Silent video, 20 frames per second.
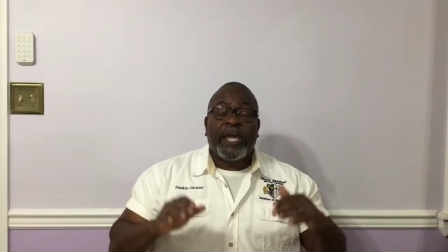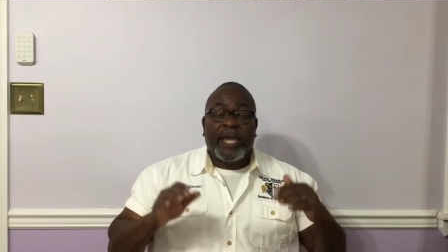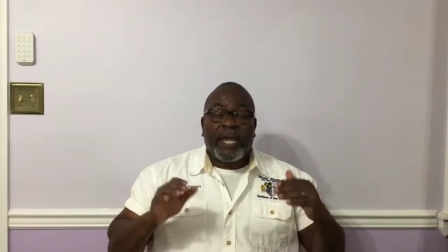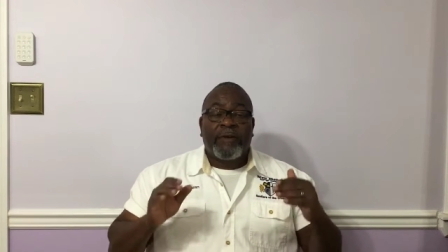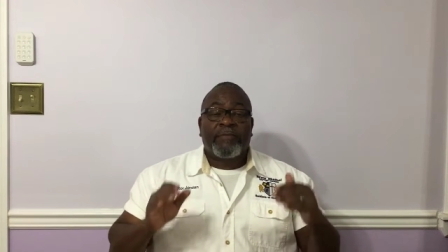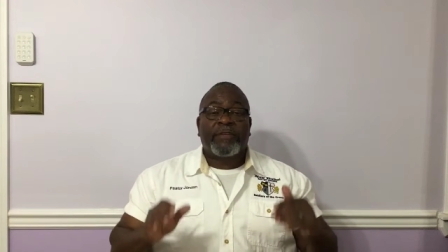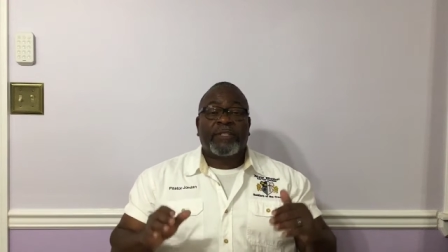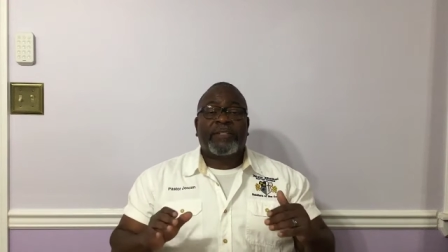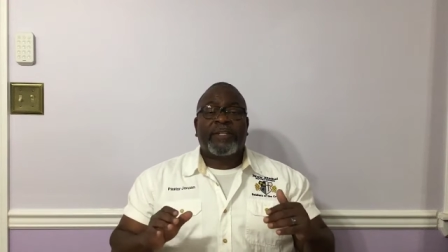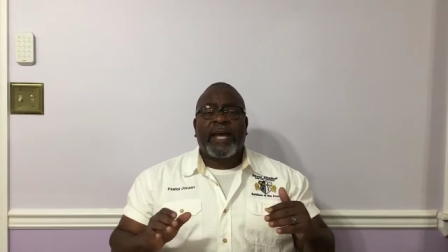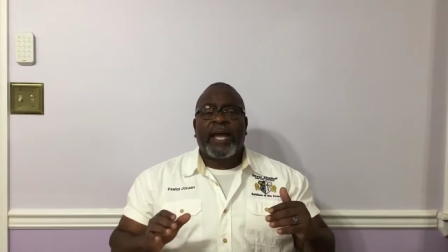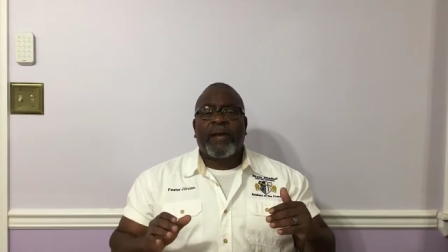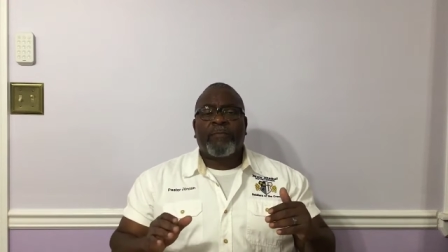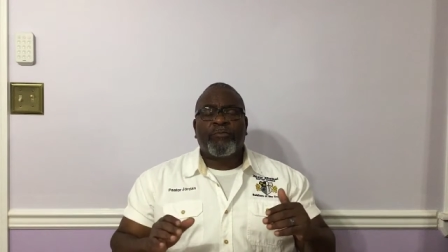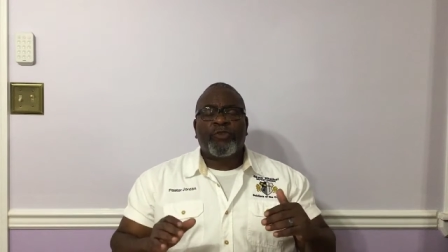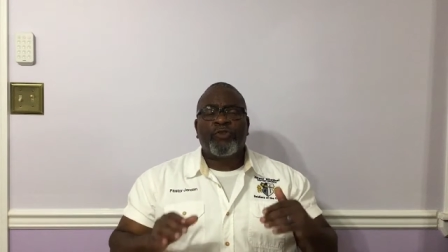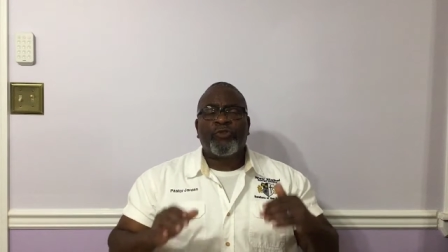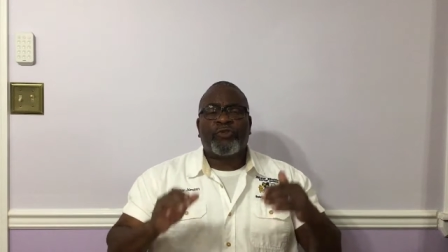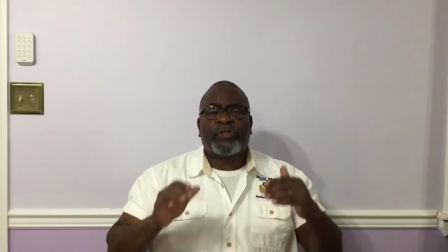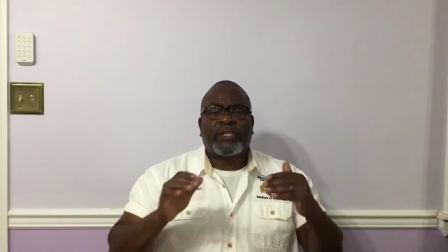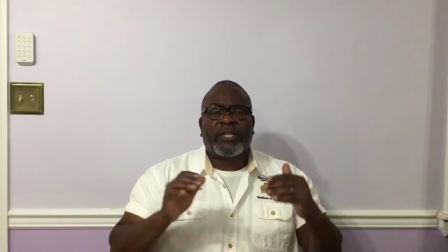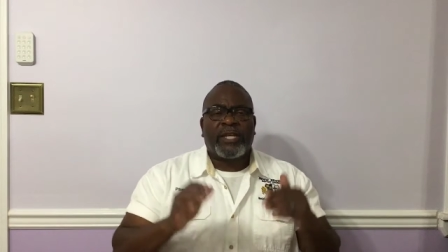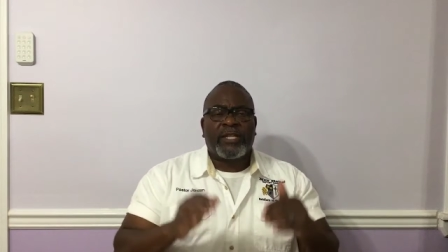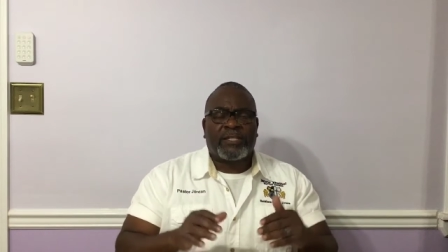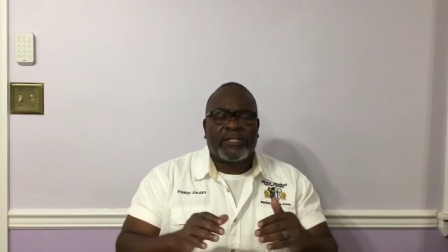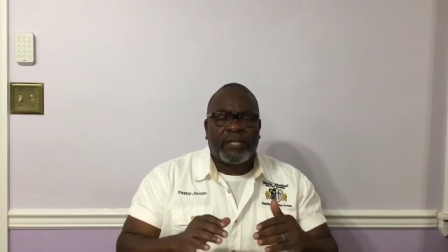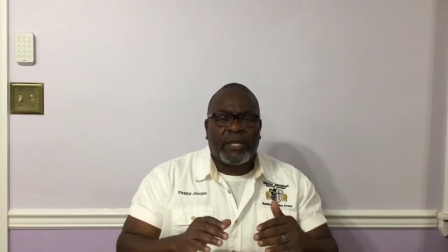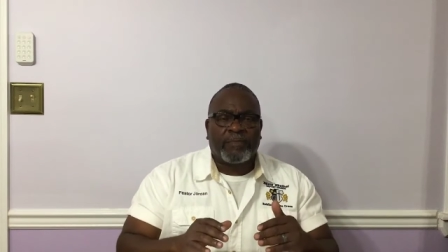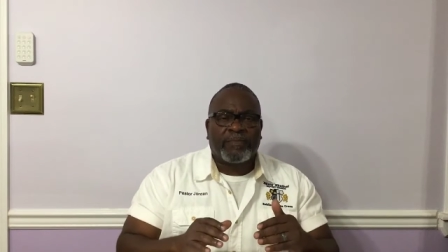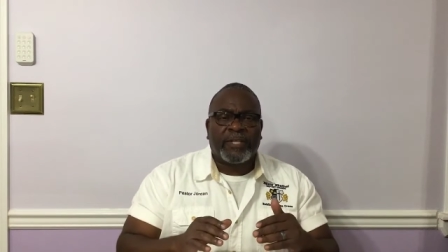Every time you say
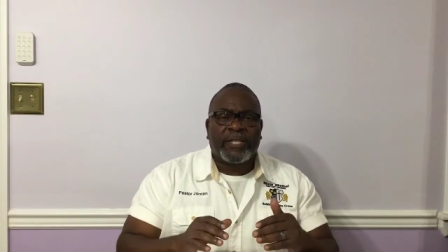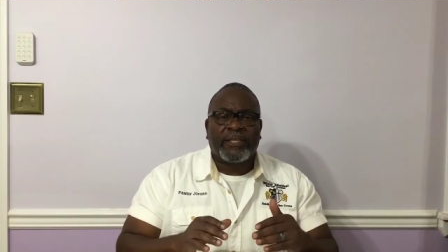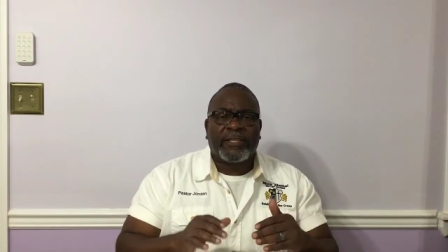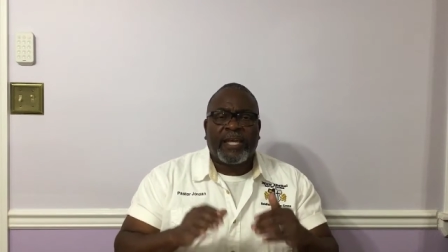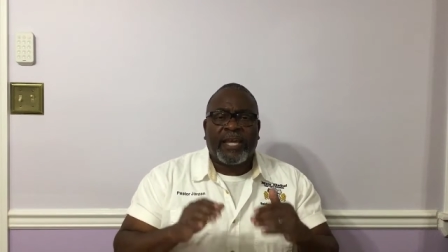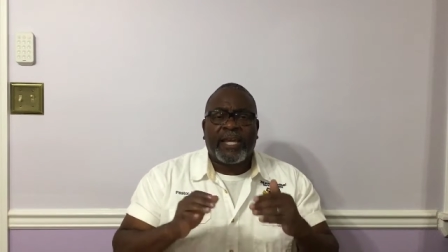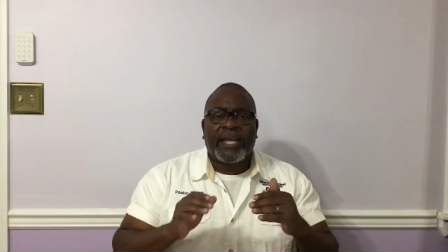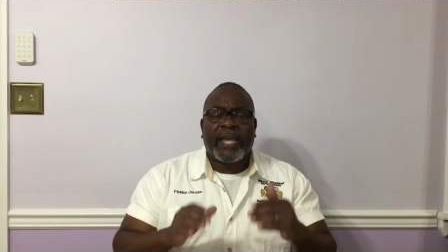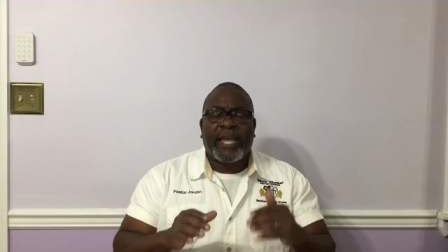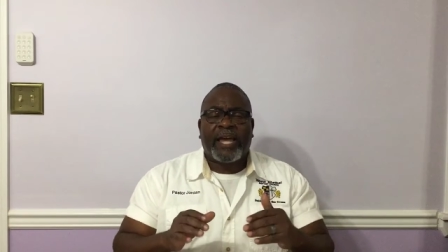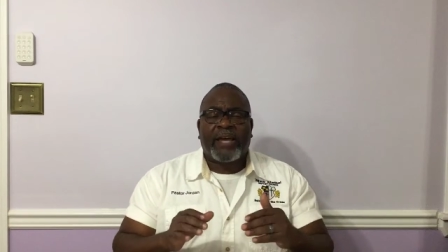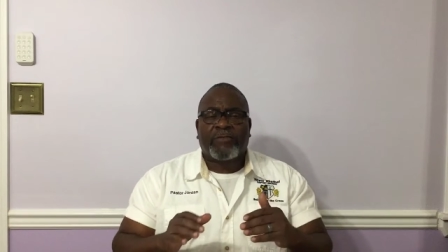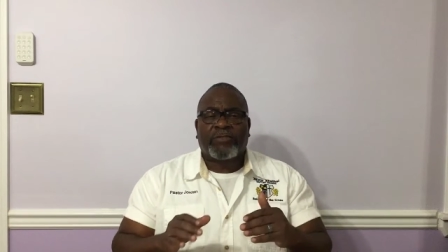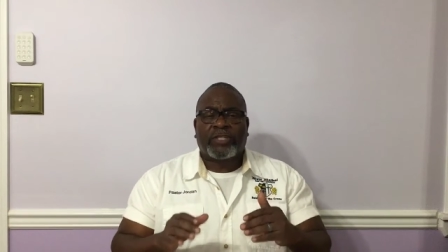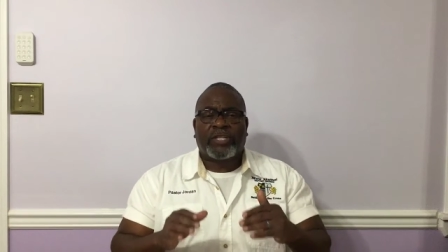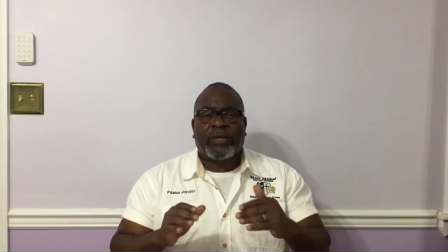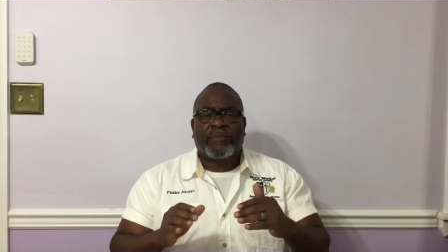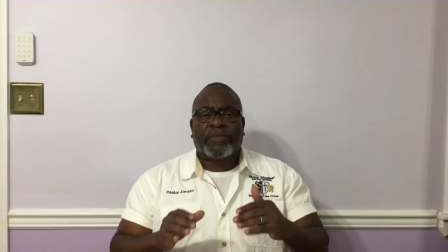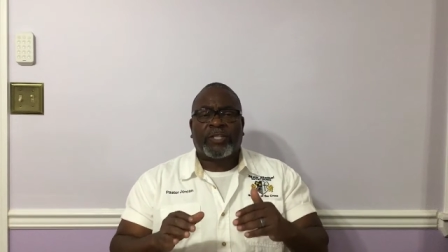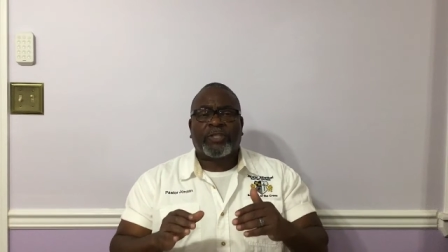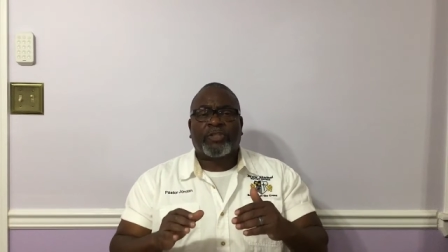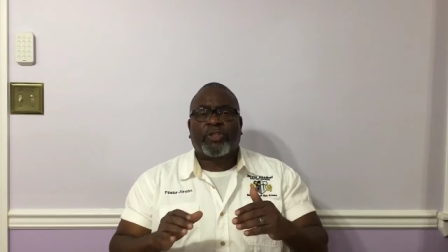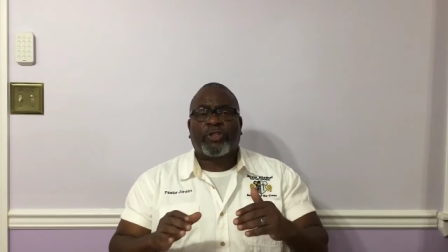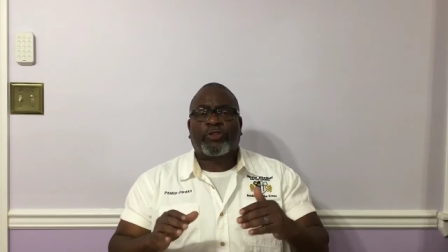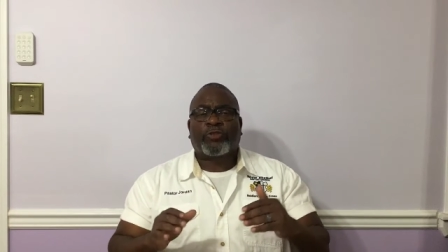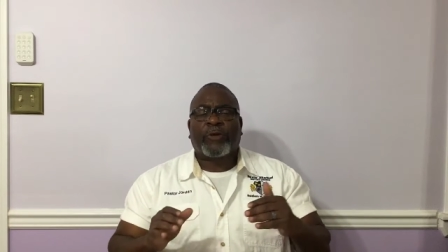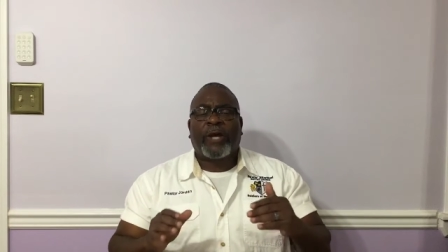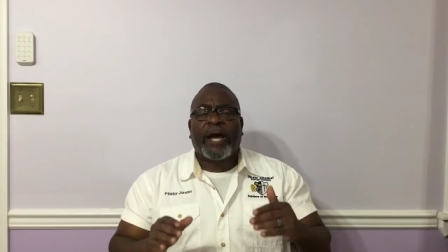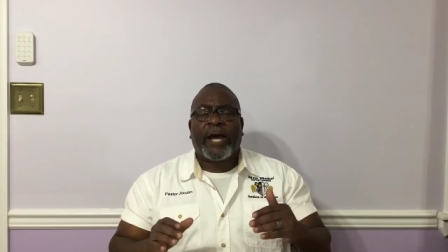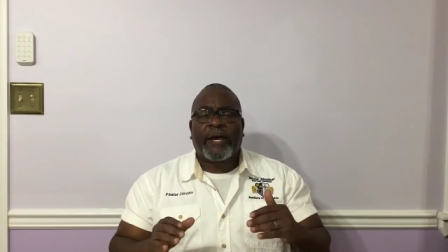something, they have something to
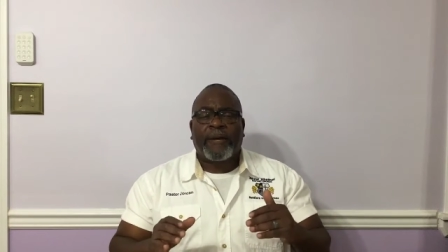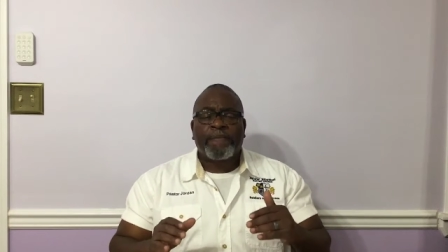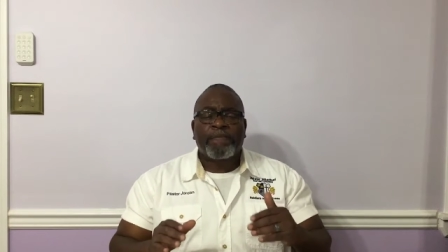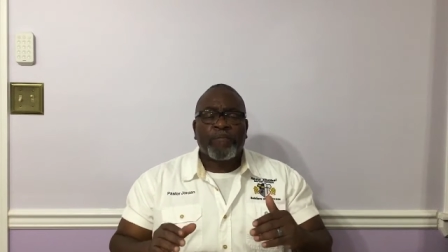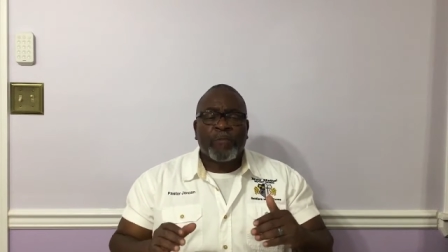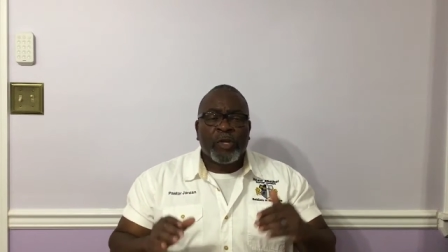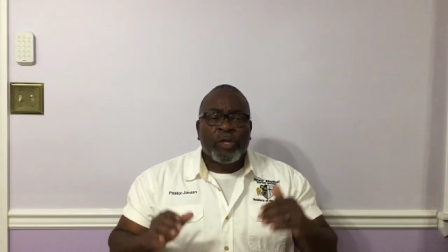try